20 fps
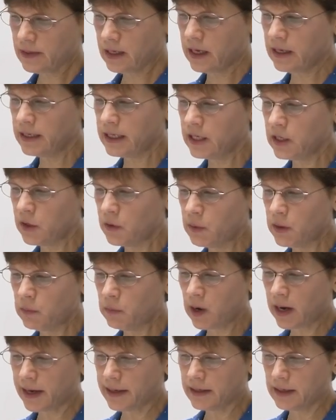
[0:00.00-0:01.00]
And here we
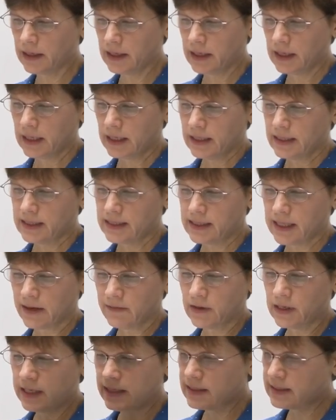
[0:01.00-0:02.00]
want
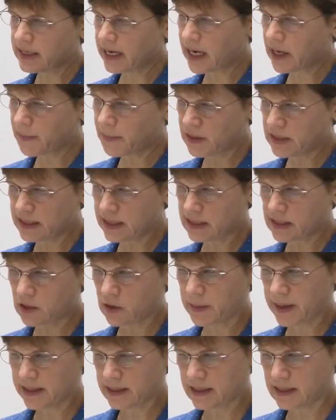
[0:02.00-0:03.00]
7 examples. Let's
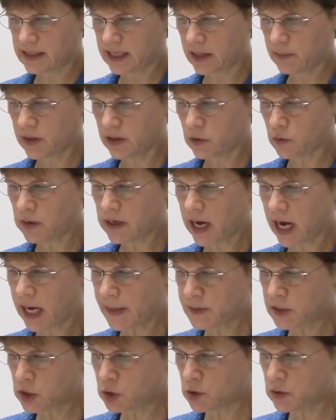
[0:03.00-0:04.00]
go back to statement 3.
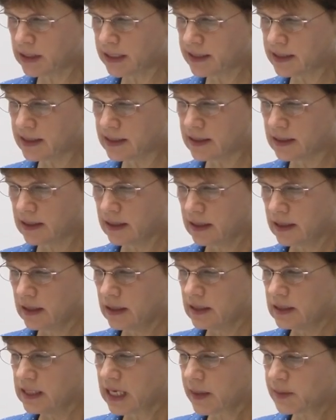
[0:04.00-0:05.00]
Obstruents,
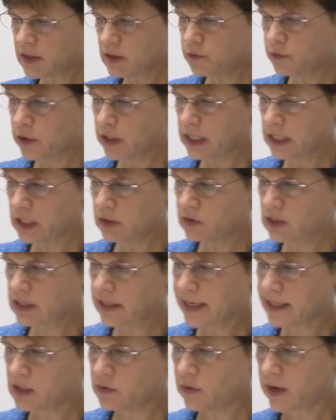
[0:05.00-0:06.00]
stops and fricatives
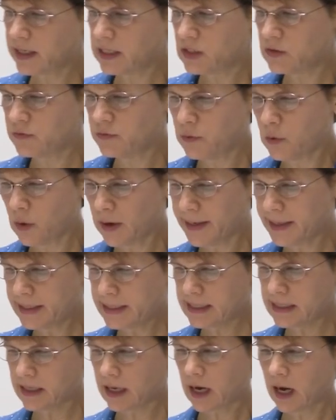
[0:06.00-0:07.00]
classified as
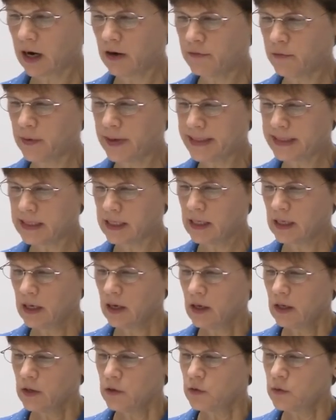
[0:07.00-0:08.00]
voiced, are voiced
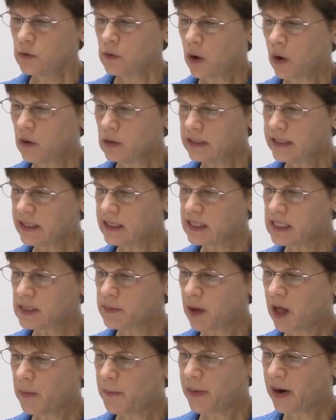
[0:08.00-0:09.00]
through only a
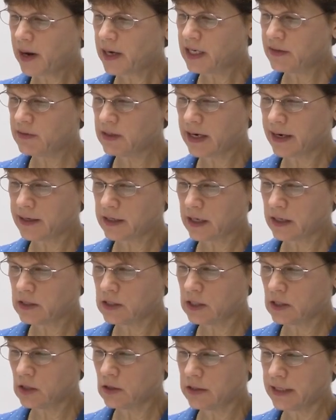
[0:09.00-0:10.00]
small part of the
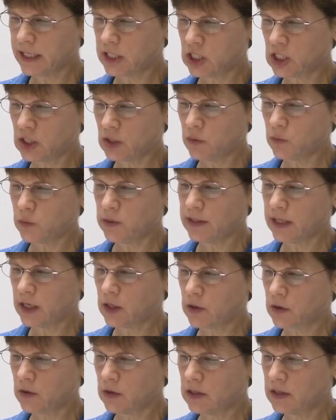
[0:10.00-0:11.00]
articulation when they
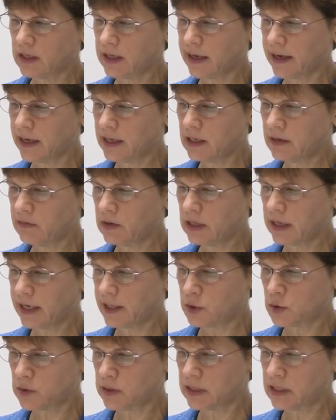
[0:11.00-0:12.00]
occur at the end of an
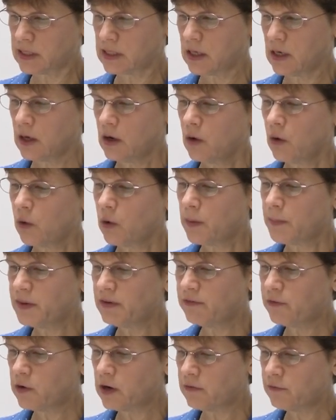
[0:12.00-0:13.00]
utterance or
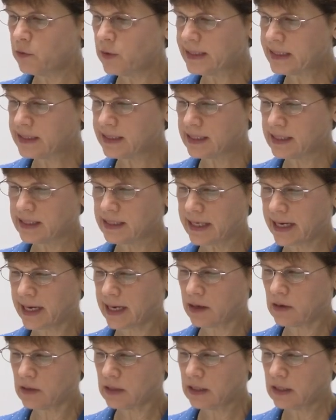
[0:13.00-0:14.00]
before a voiceless
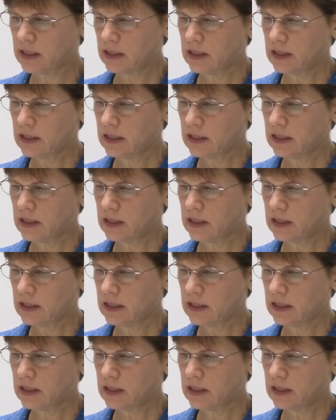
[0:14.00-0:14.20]
sound.